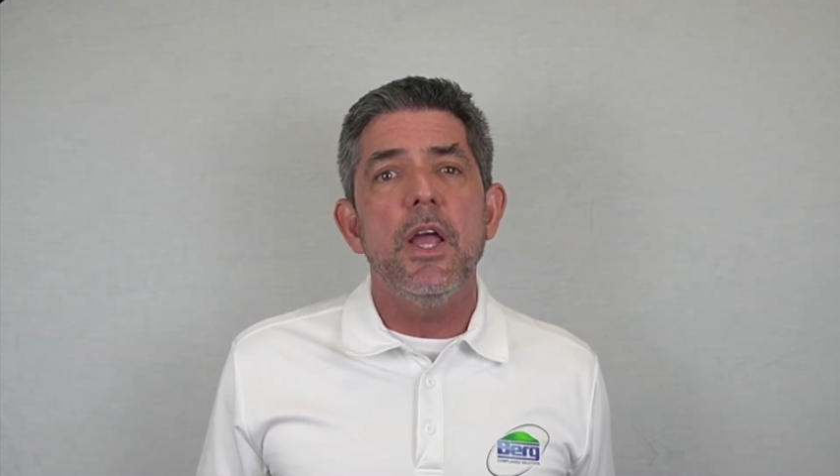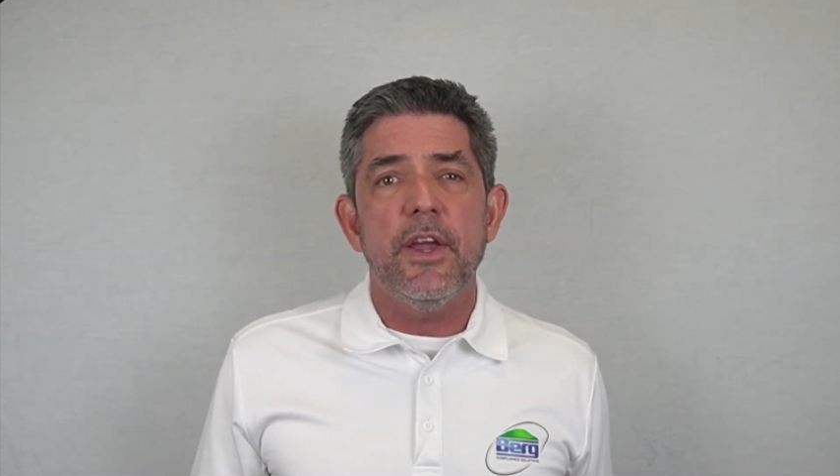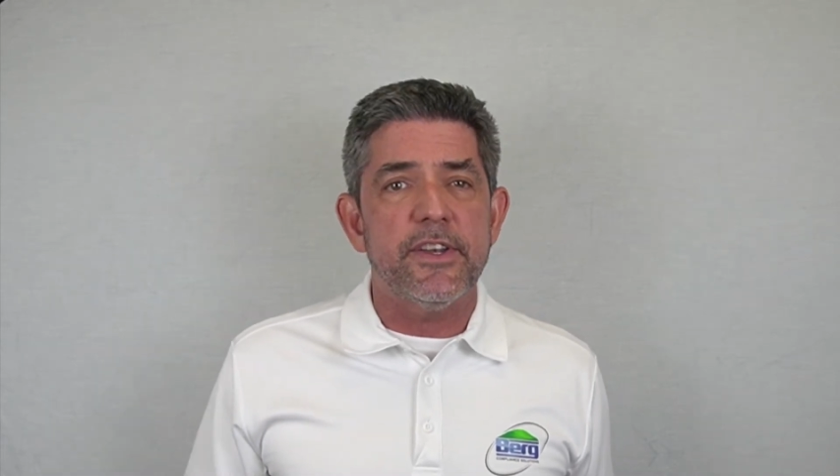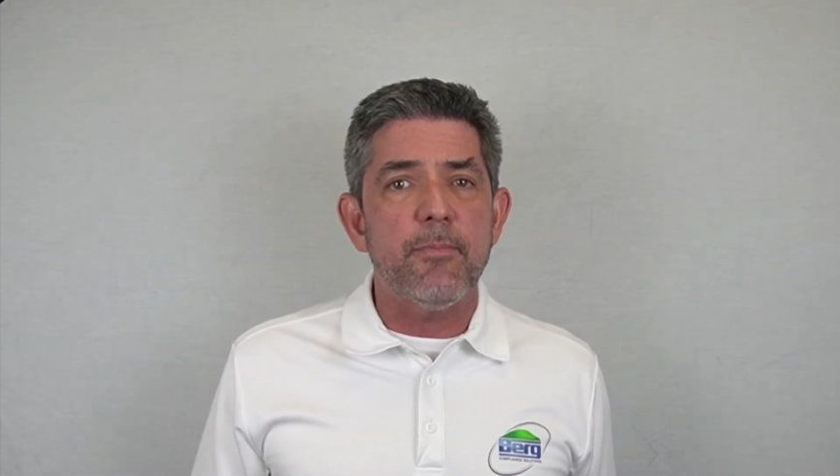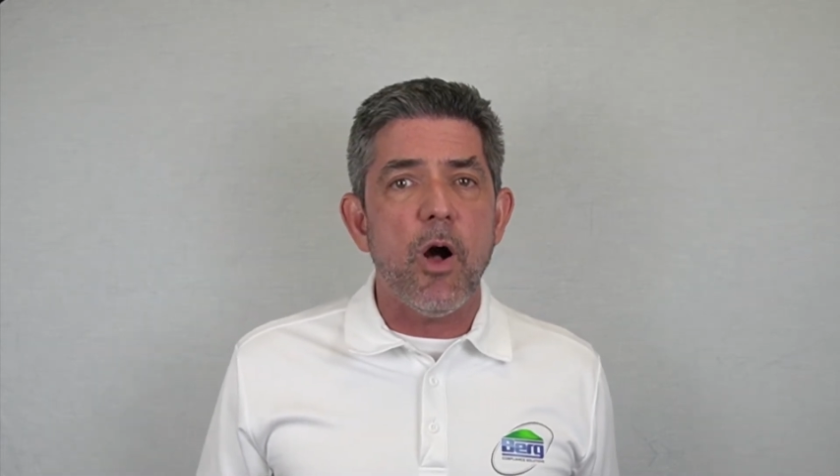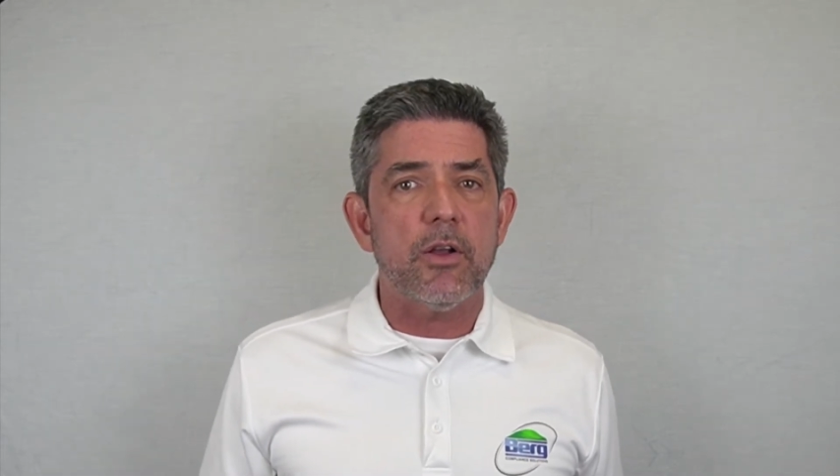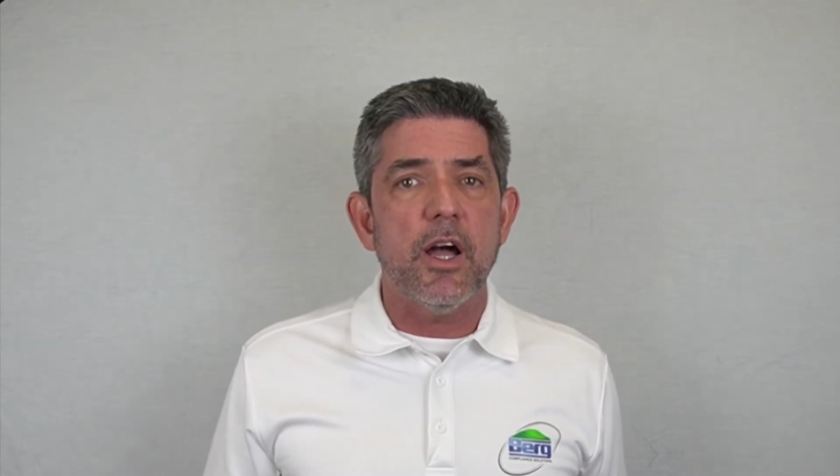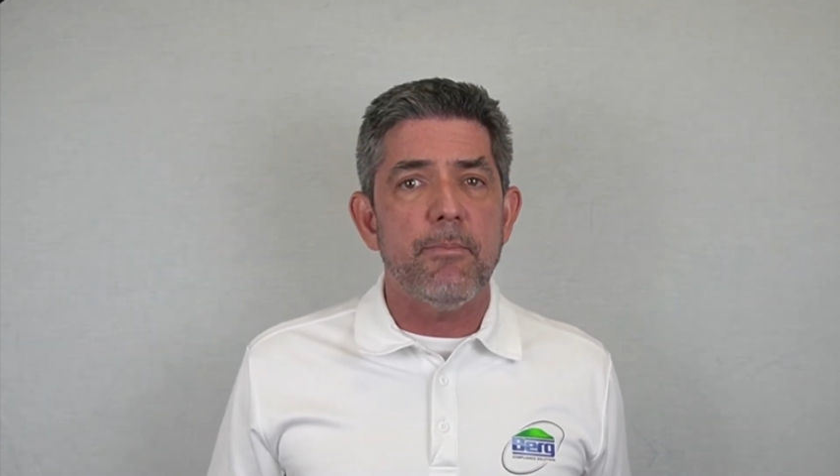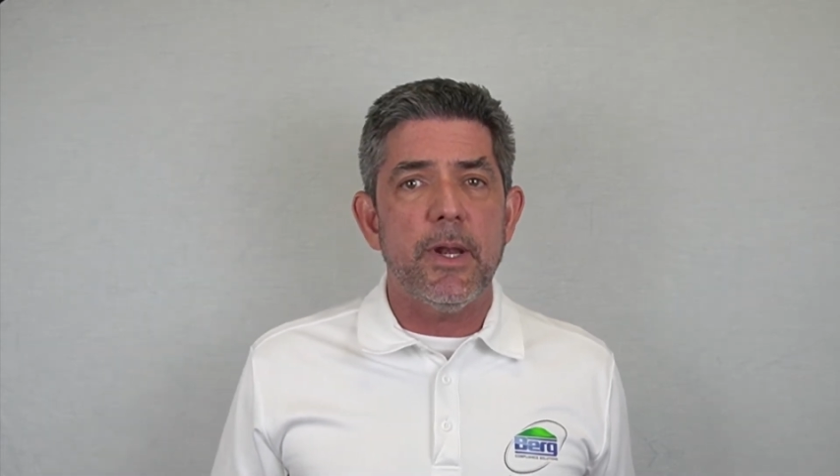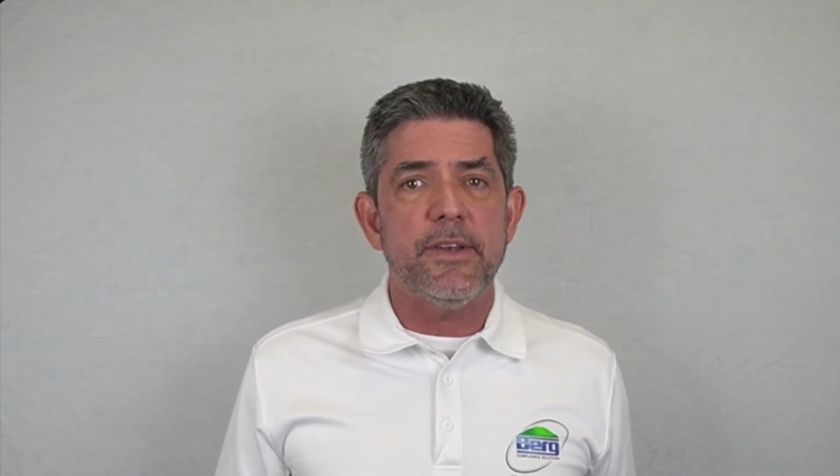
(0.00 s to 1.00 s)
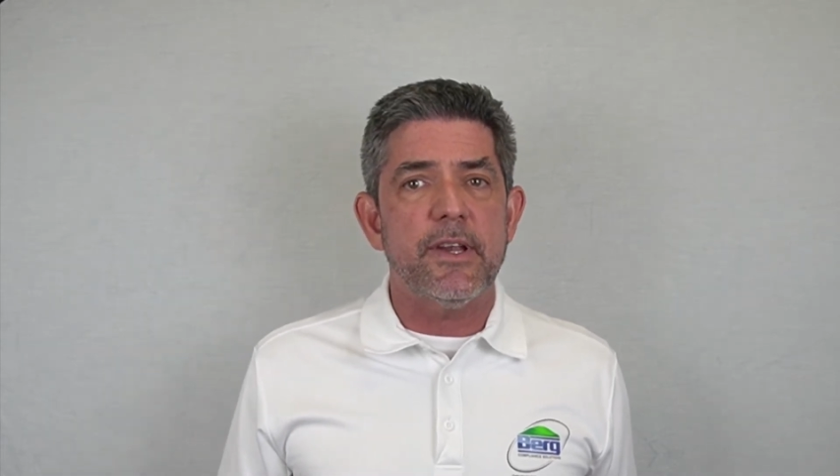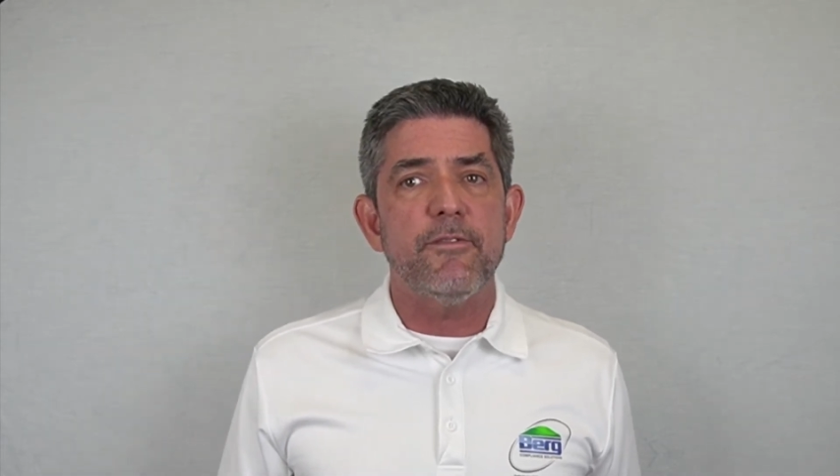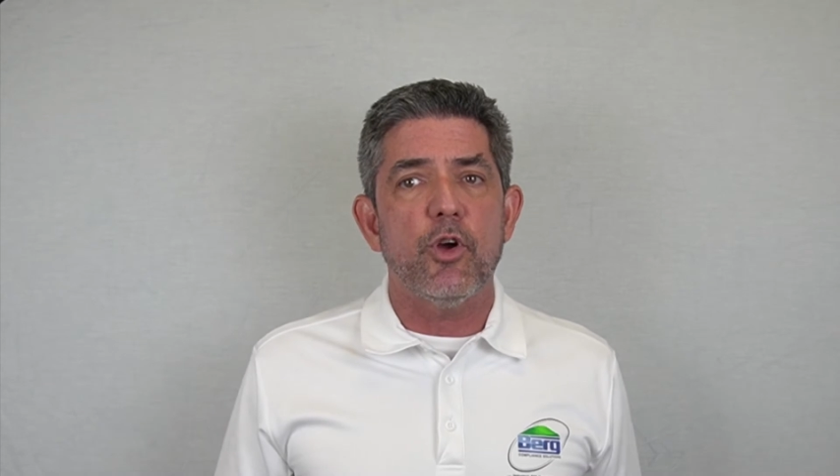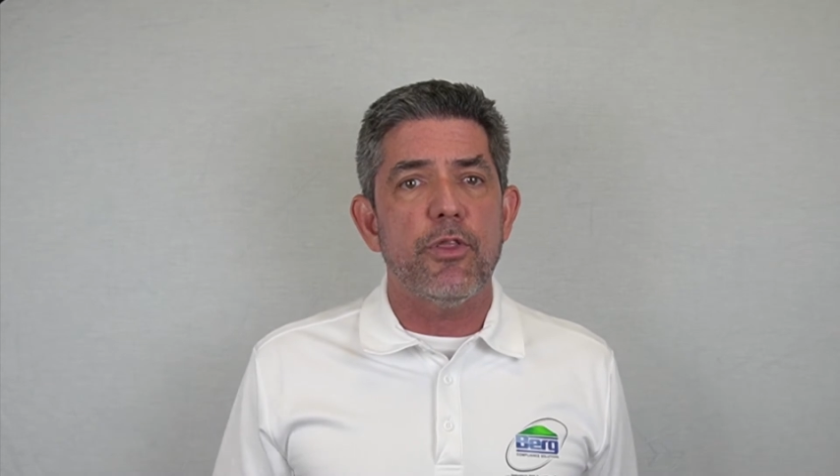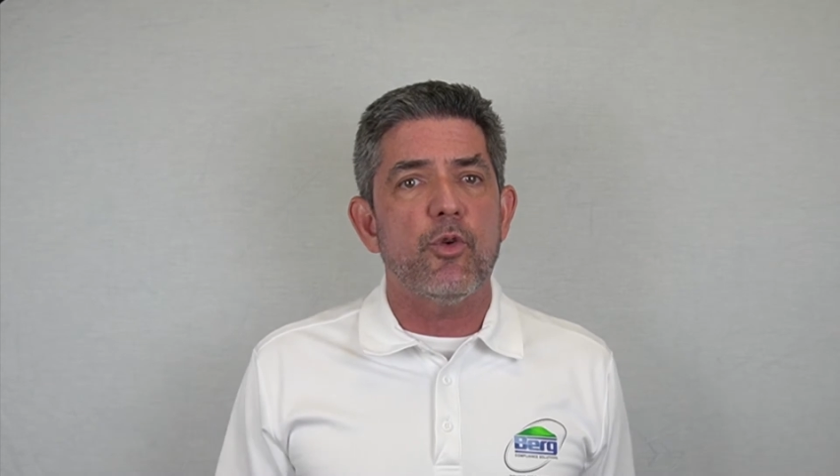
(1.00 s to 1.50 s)
and small companies I've
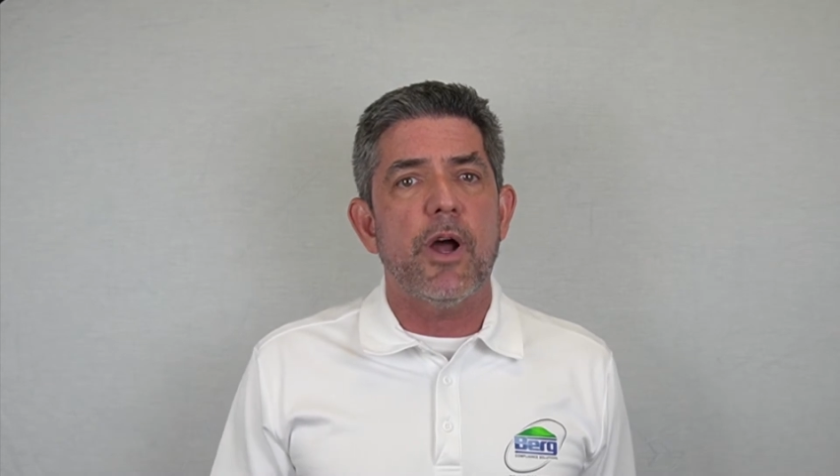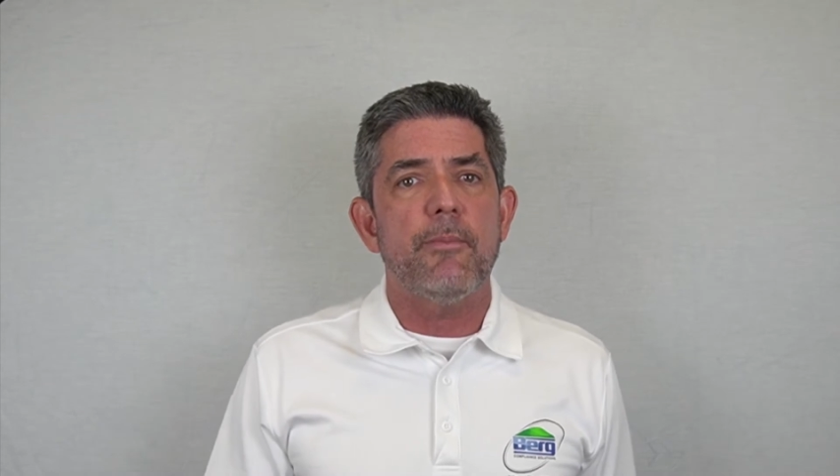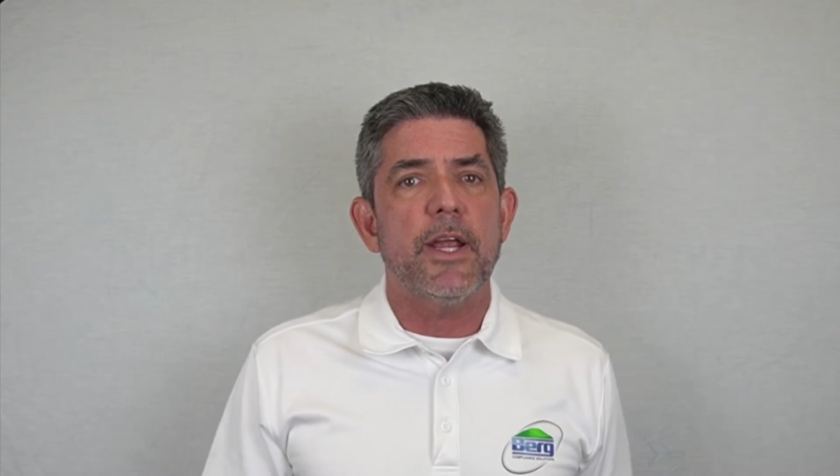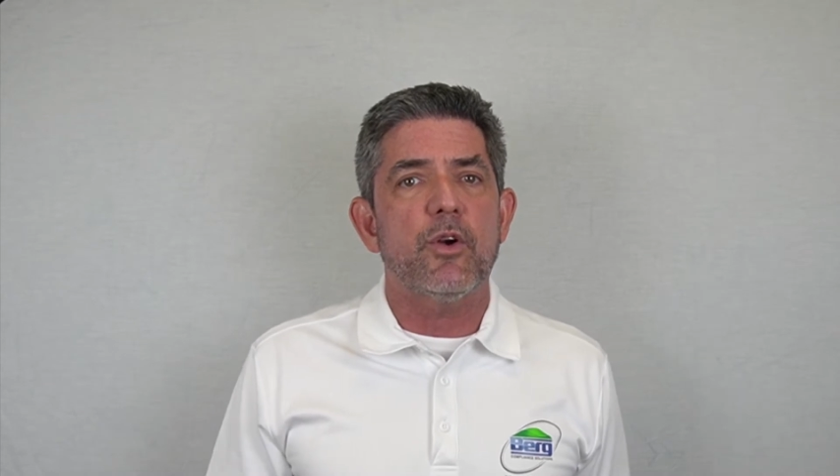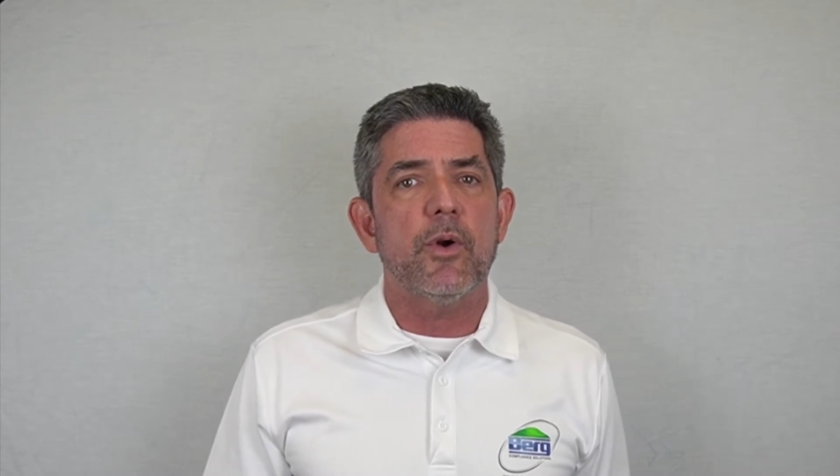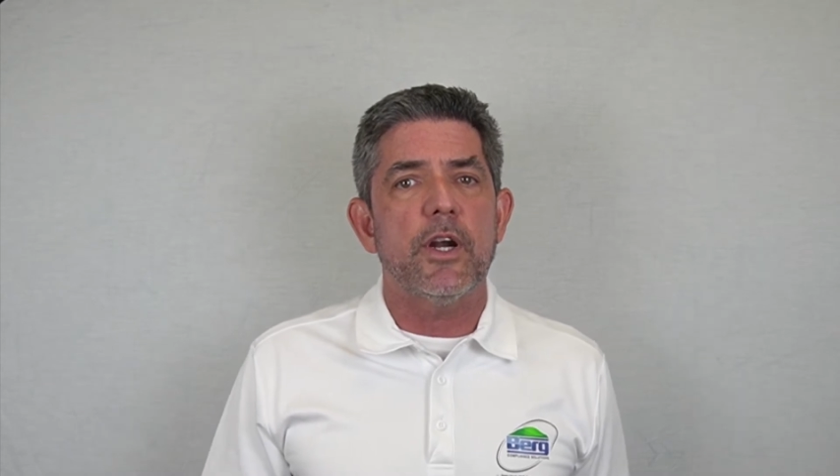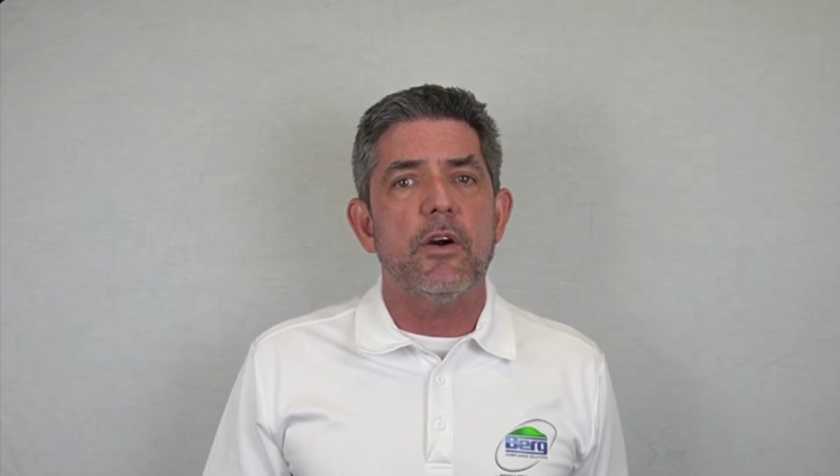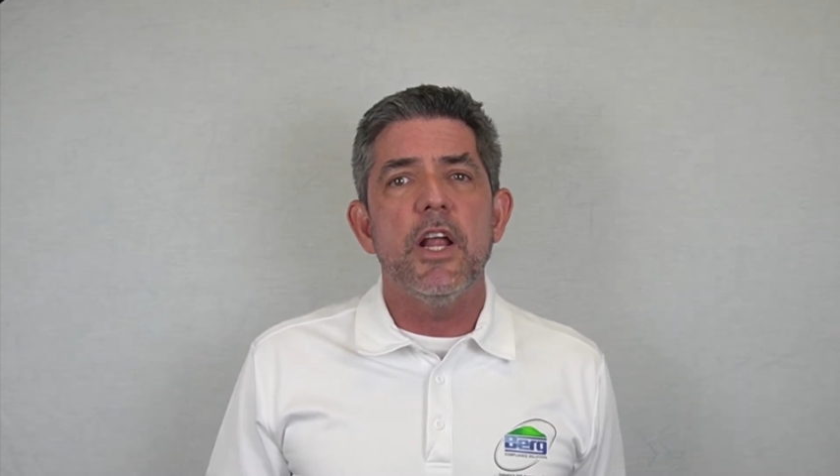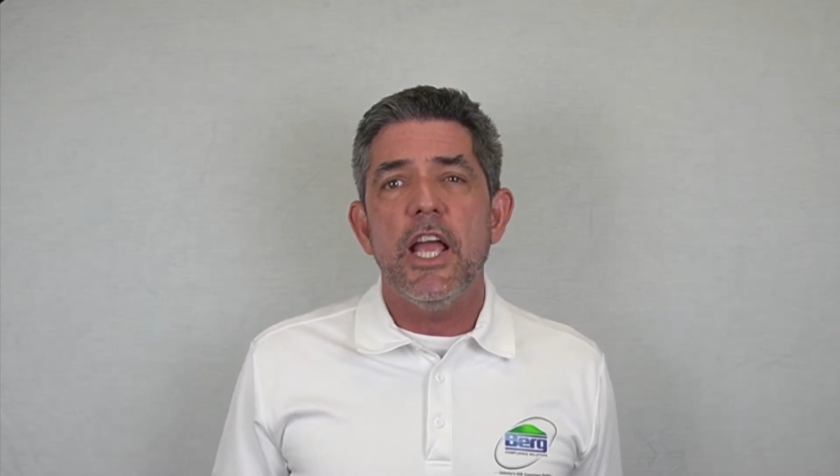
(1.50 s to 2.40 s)
known throughout my career,